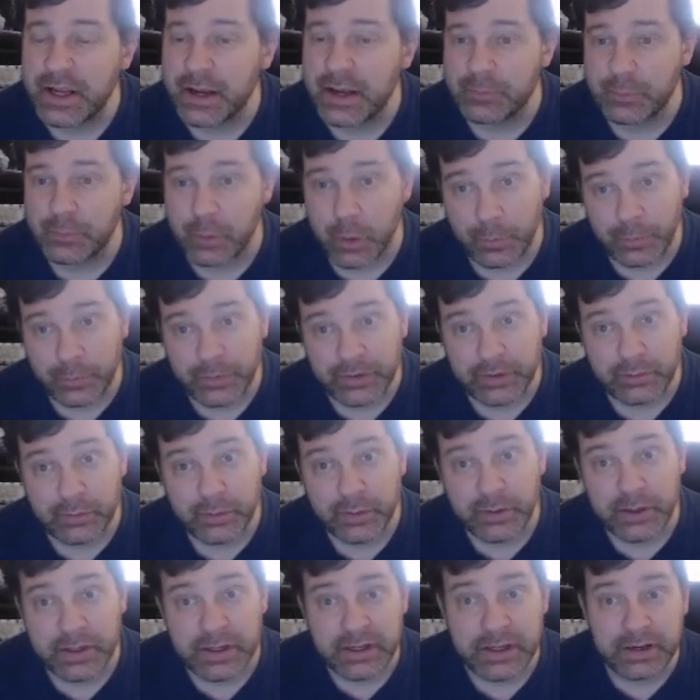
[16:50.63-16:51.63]
hopefully we're
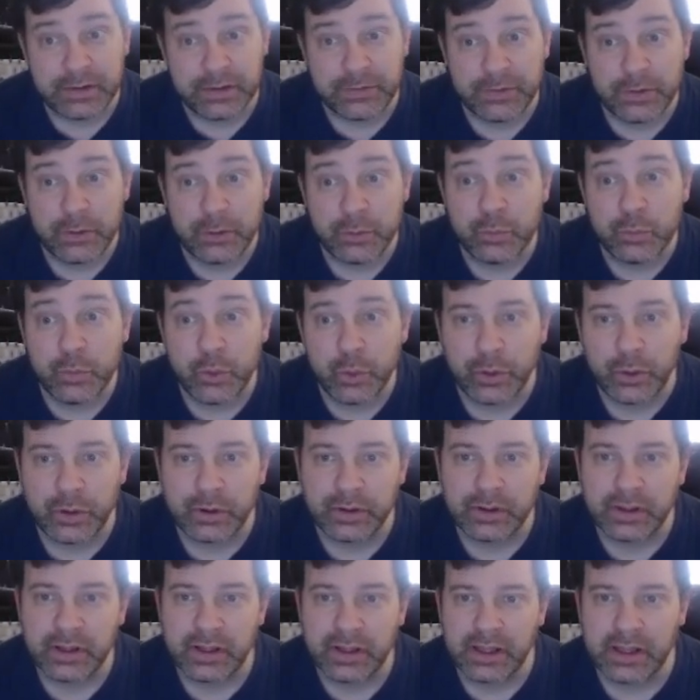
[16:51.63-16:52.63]
going to get a few more
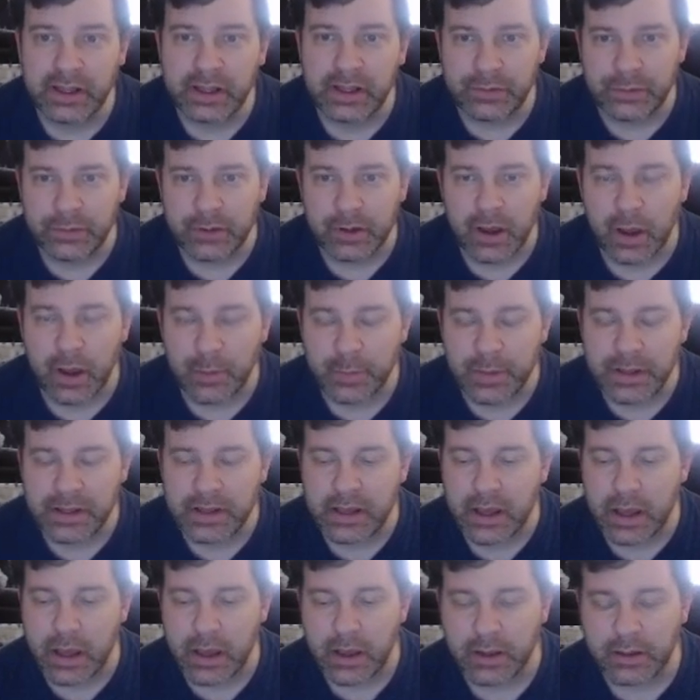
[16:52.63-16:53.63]
in the
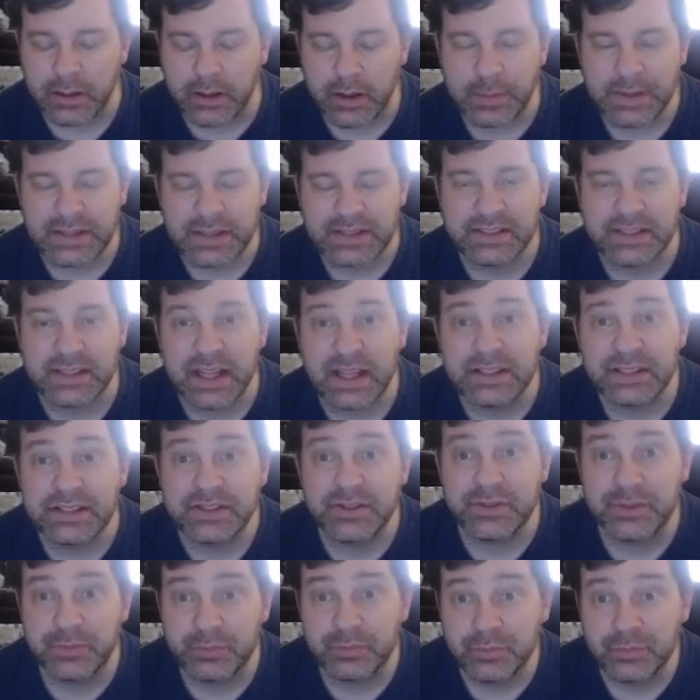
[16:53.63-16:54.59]
coming sets.